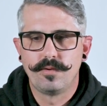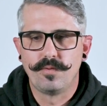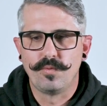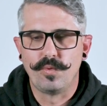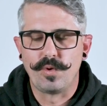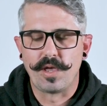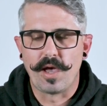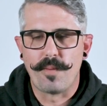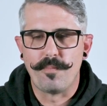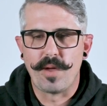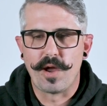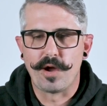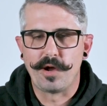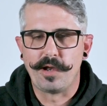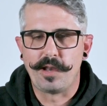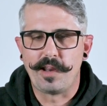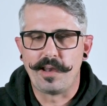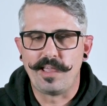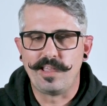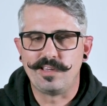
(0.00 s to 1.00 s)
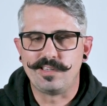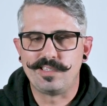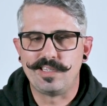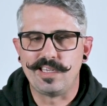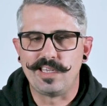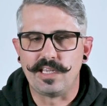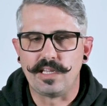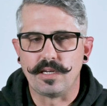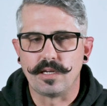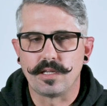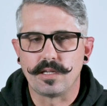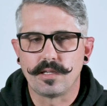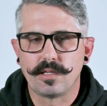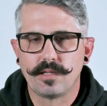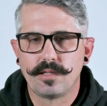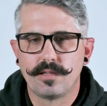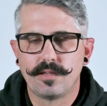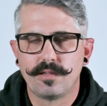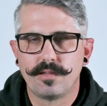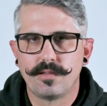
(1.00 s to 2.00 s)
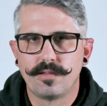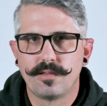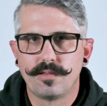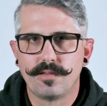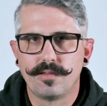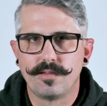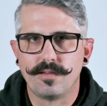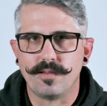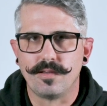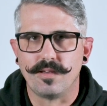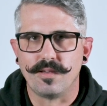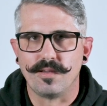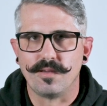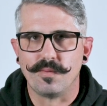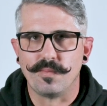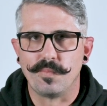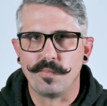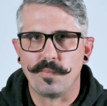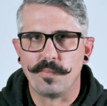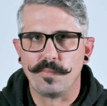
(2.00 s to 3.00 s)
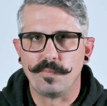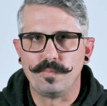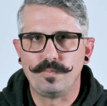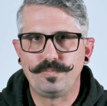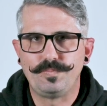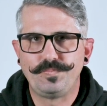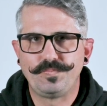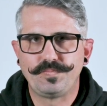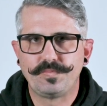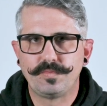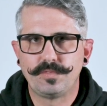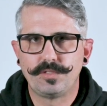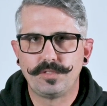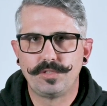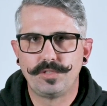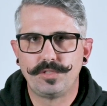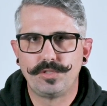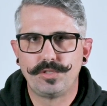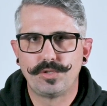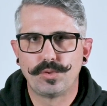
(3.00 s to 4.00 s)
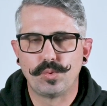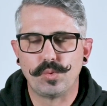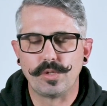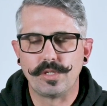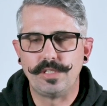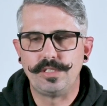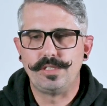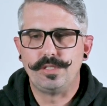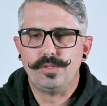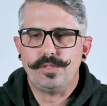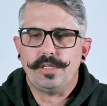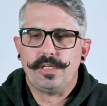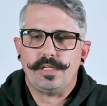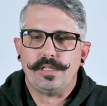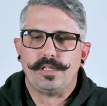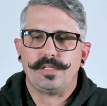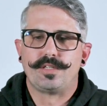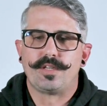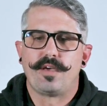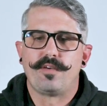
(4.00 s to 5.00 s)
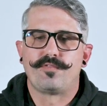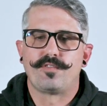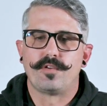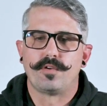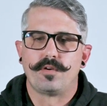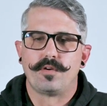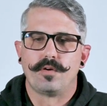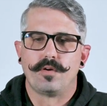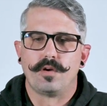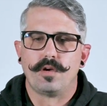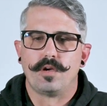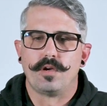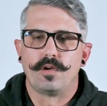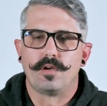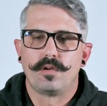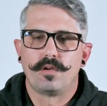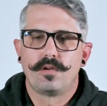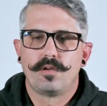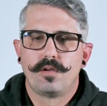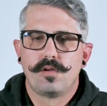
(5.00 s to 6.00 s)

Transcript: we got married at 18. 22 days after